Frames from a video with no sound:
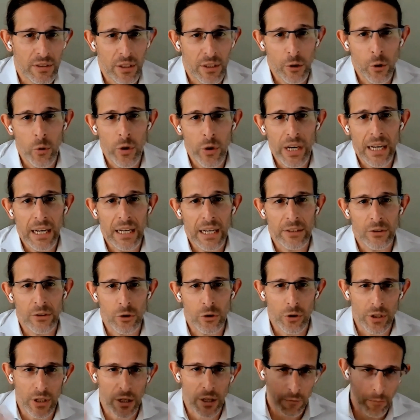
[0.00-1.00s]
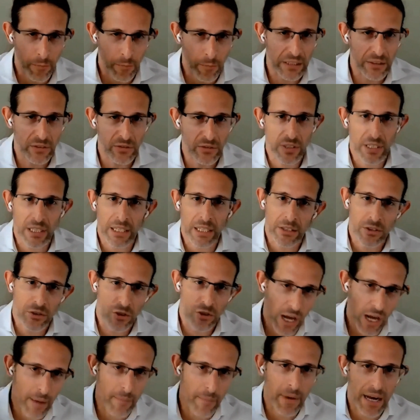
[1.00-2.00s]
New England Journal of Medicine,
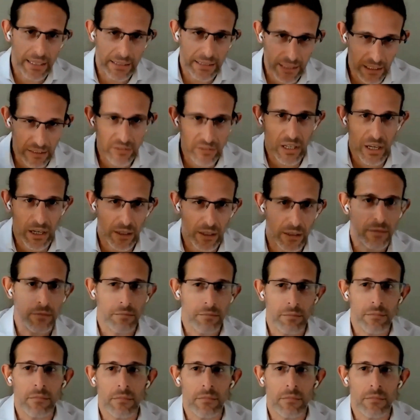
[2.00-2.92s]
JAMA, these are